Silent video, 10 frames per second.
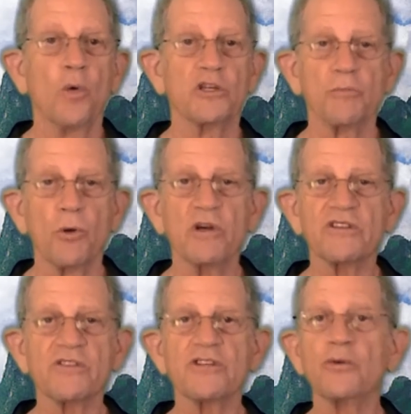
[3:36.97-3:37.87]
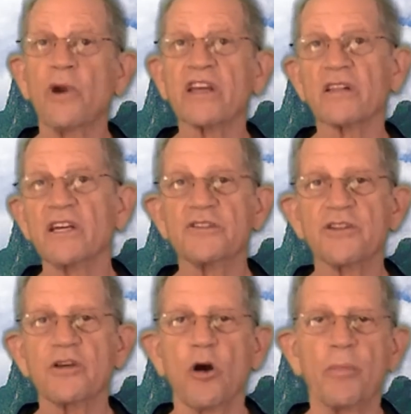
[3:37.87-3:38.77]
which moistens and
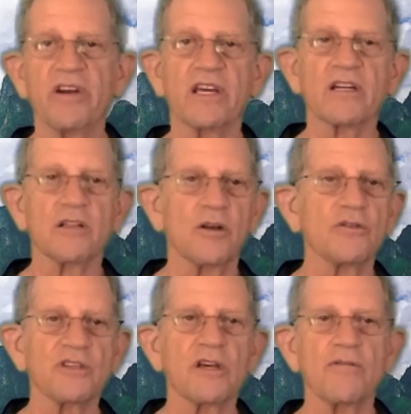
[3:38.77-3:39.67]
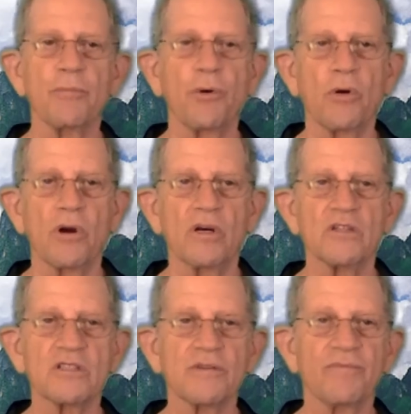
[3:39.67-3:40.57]
regulates the opening and closing of the pores.